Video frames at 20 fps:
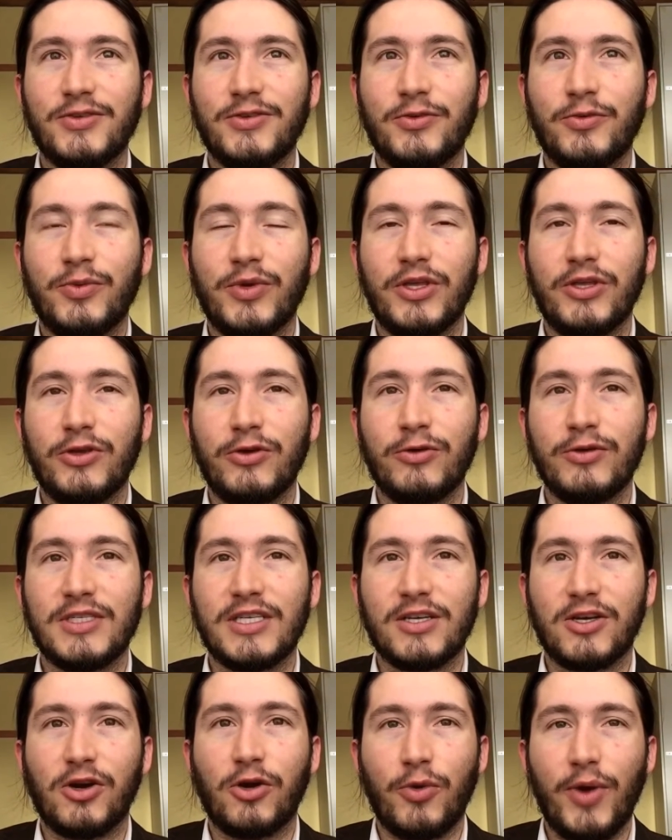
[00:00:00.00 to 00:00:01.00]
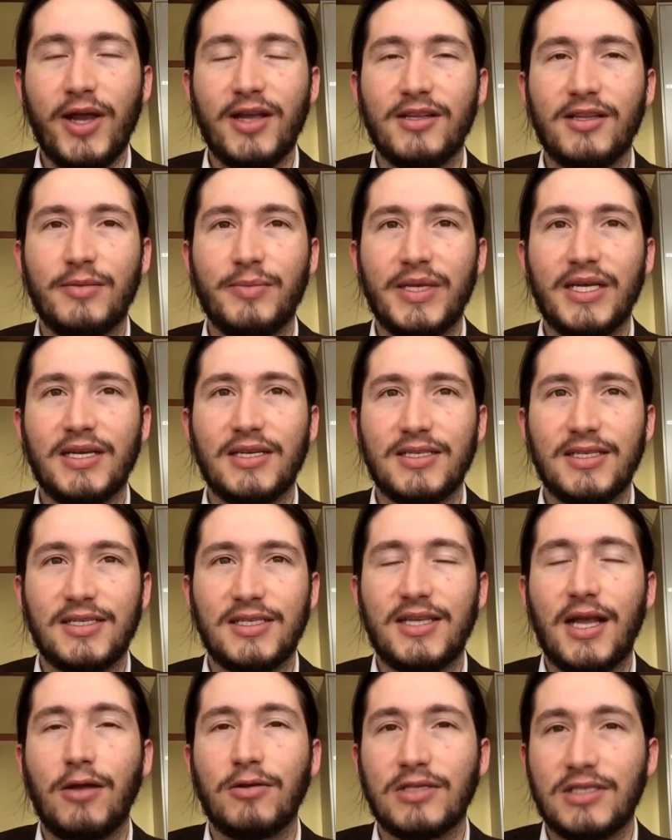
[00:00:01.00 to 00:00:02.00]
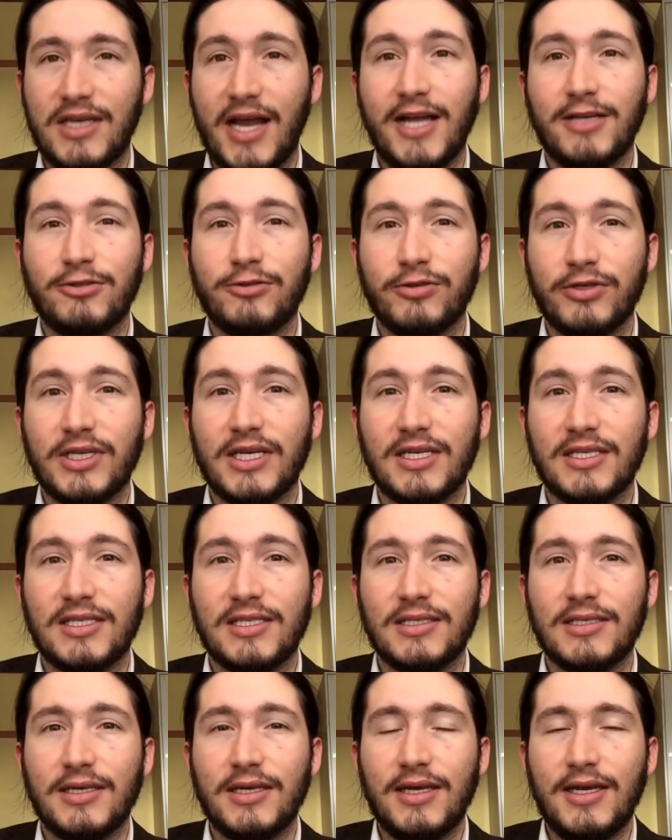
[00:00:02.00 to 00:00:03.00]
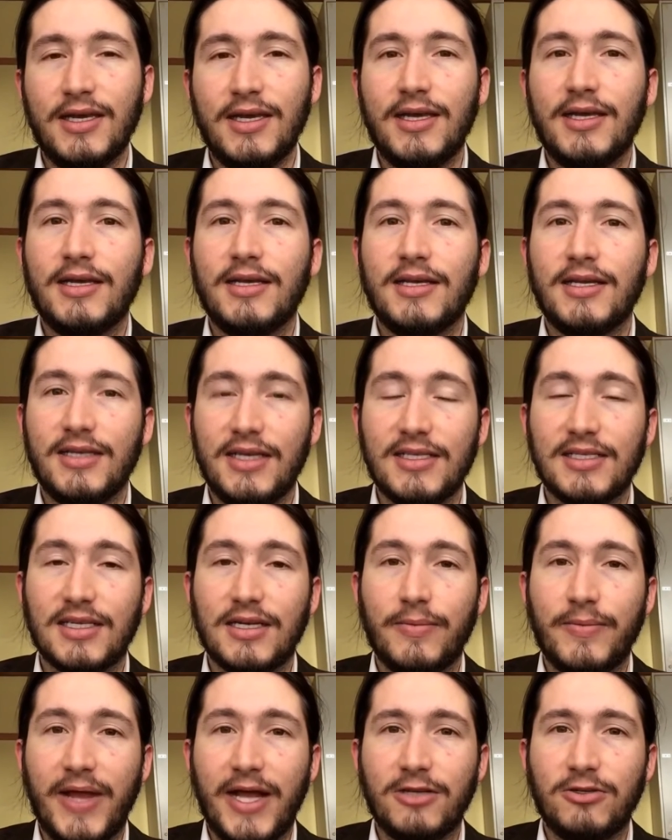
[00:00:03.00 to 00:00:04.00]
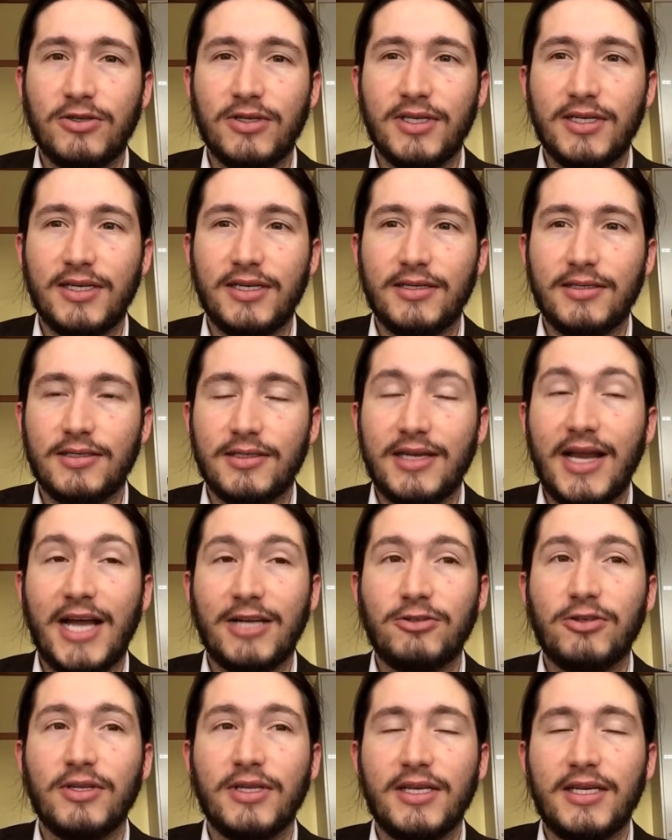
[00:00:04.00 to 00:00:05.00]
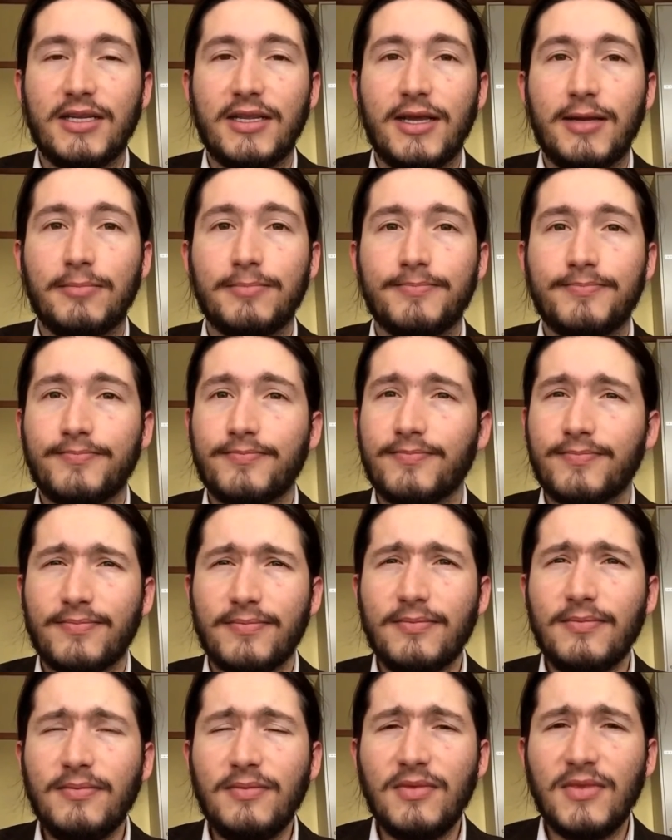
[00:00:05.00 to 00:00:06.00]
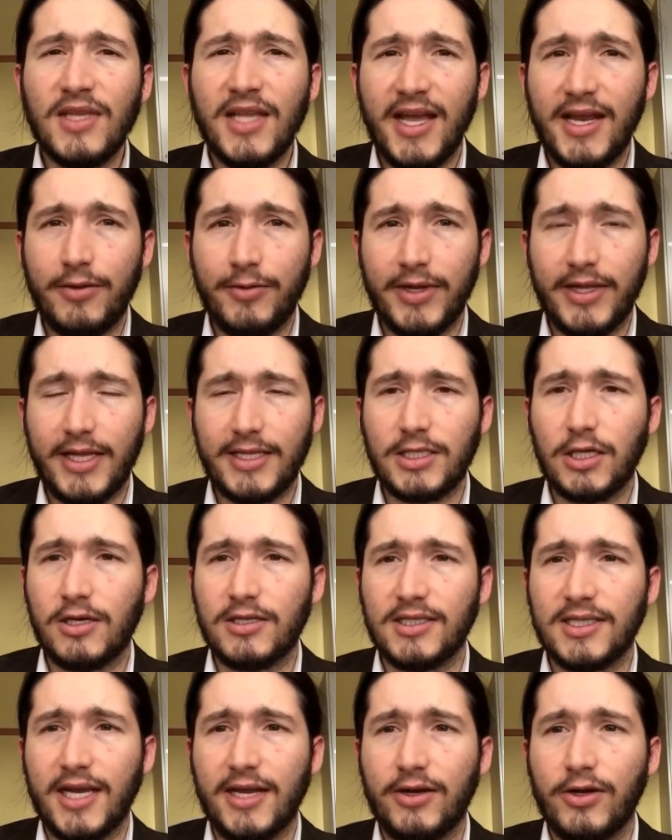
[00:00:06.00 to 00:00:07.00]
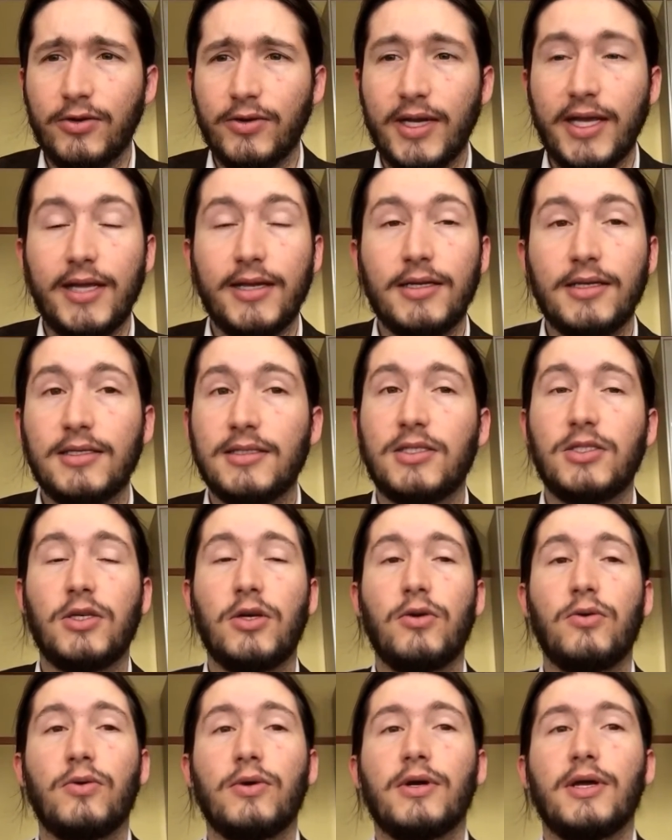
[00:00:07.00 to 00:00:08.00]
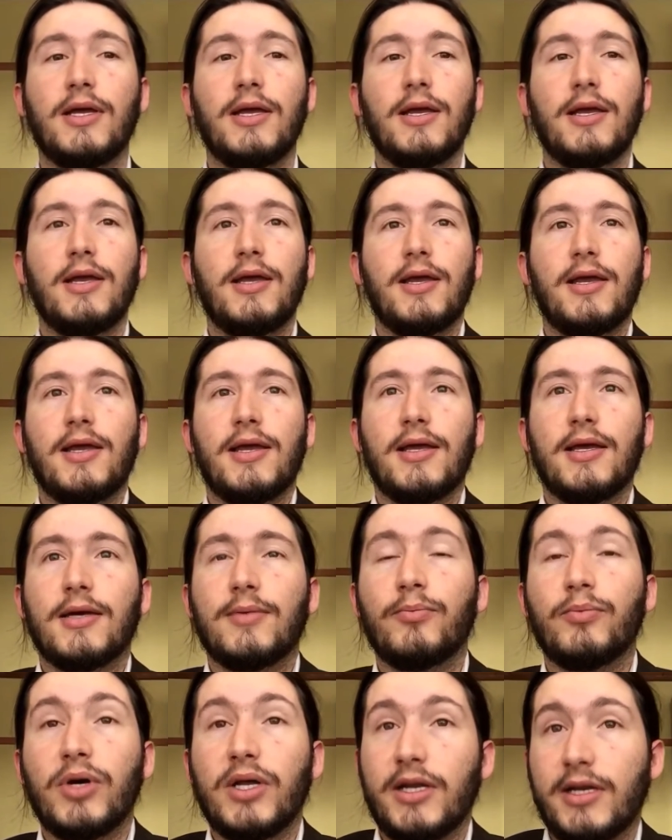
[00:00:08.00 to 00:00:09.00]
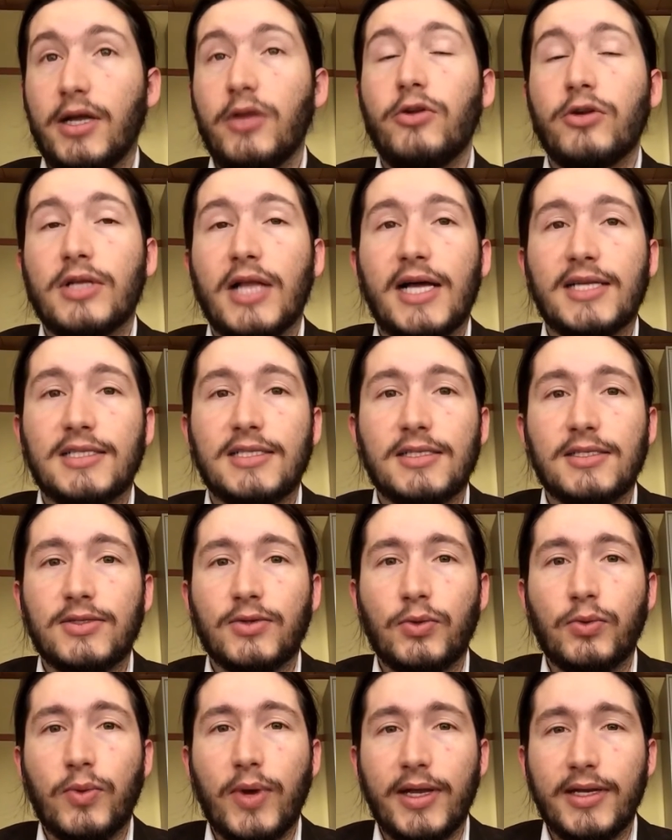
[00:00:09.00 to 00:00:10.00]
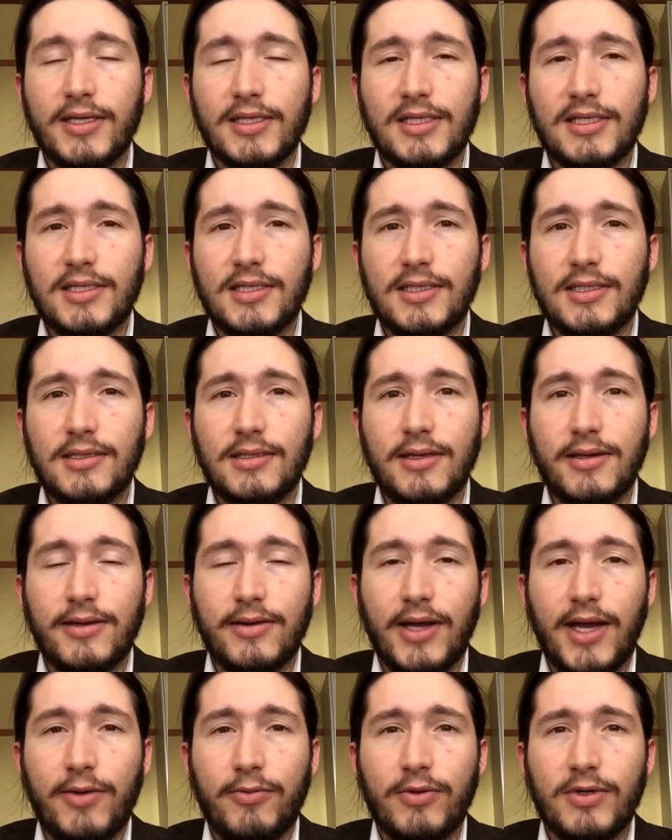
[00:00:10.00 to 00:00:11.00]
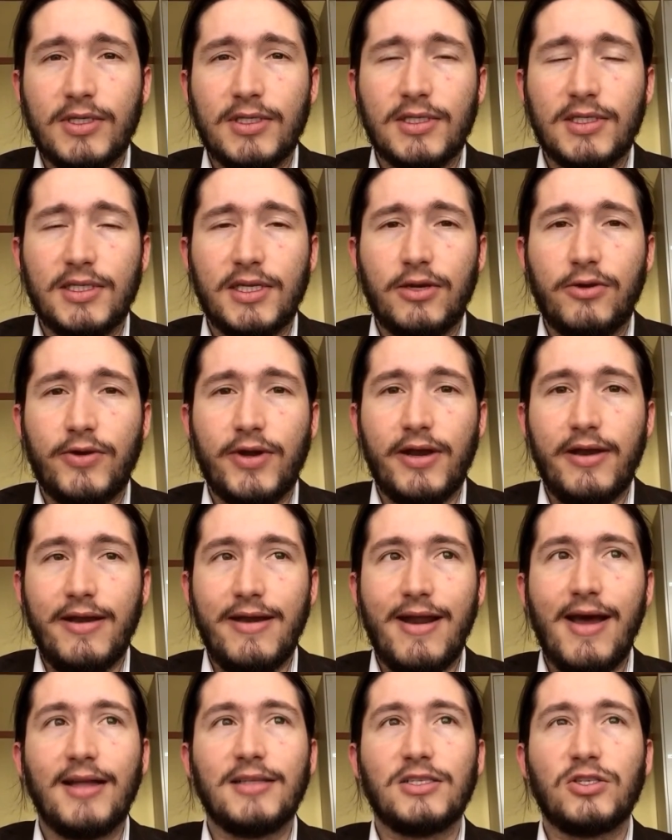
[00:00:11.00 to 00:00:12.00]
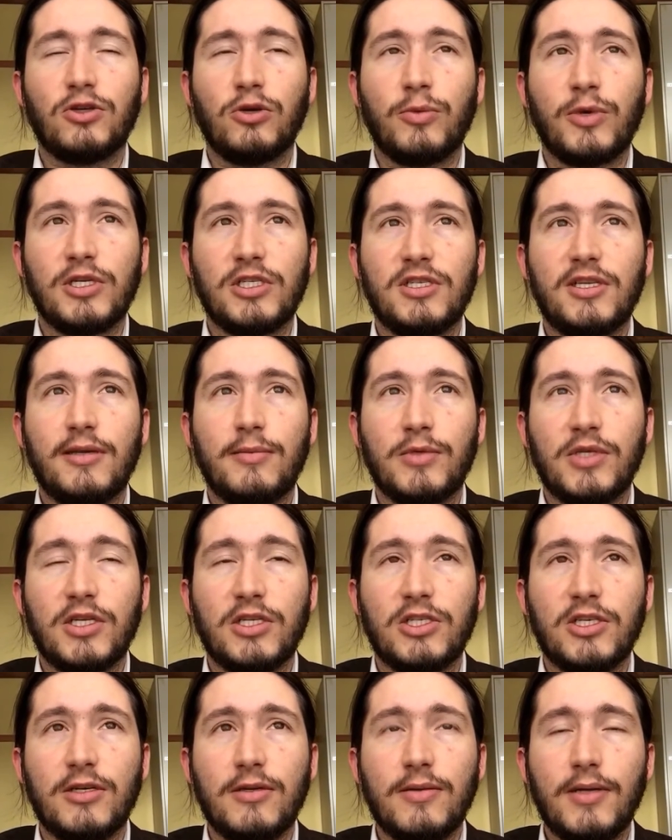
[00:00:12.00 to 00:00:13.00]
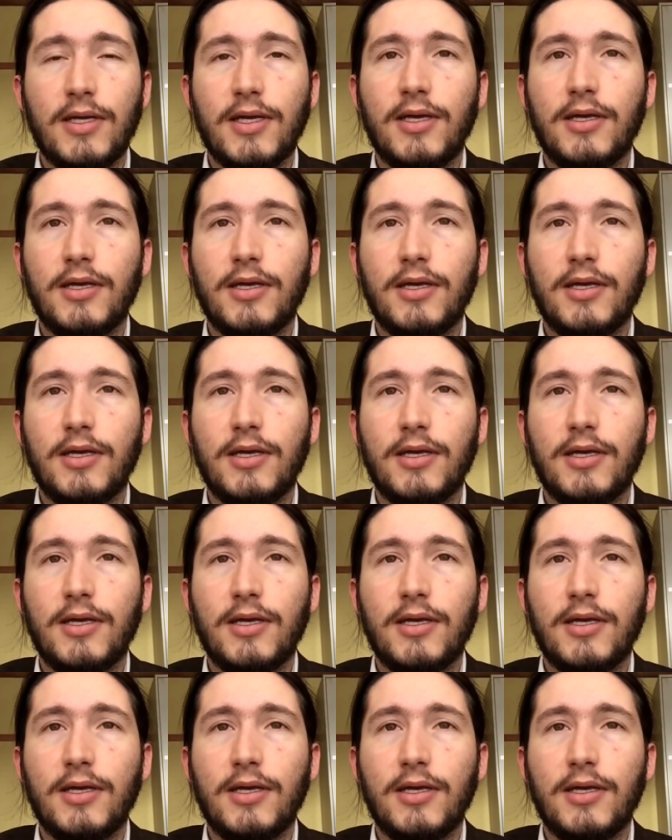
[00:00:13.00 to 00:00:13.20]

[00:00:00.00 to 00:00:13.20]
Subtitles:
use it correctly because it sounds natural to us. It doesn't come naturally to them. Anyway, that's on a side note. And so, but in other classes, when I would consider it not so much team teaching,